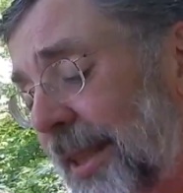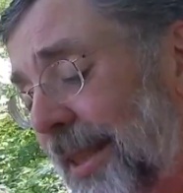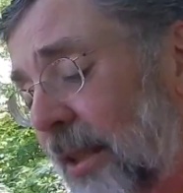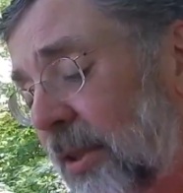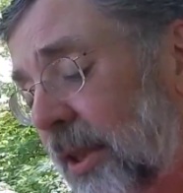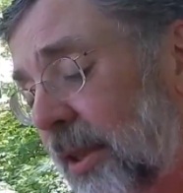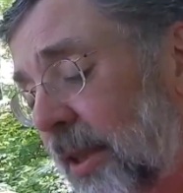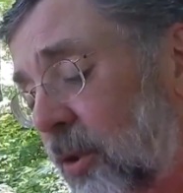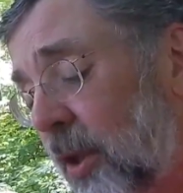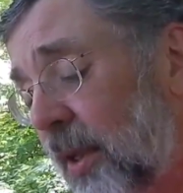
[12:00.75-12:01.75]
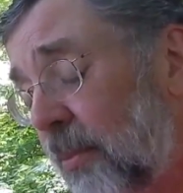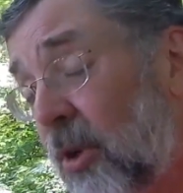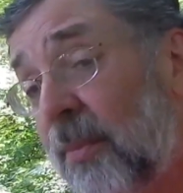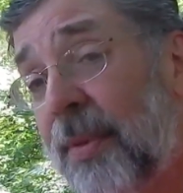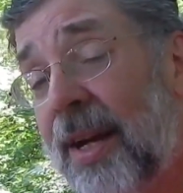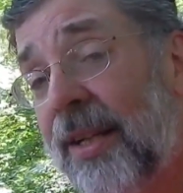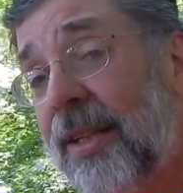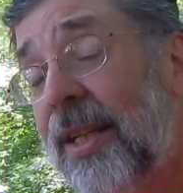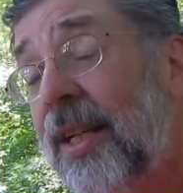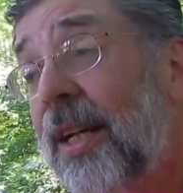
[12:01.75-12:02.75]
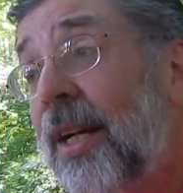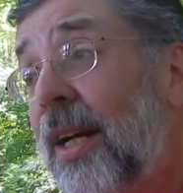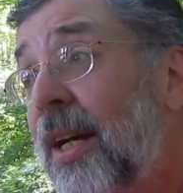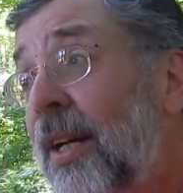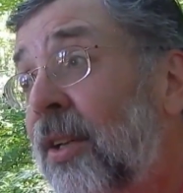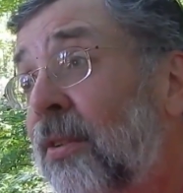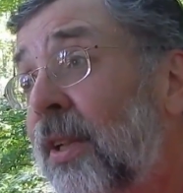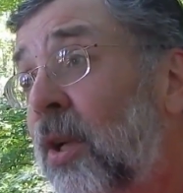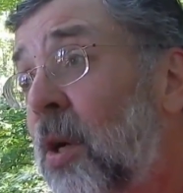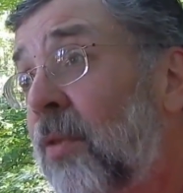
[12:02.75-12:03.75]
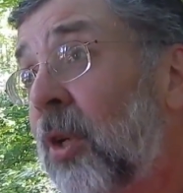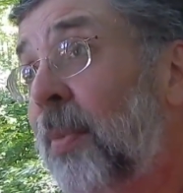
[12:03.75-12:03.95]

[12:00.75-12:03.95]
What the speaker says: ounces I took. I brought back a little over a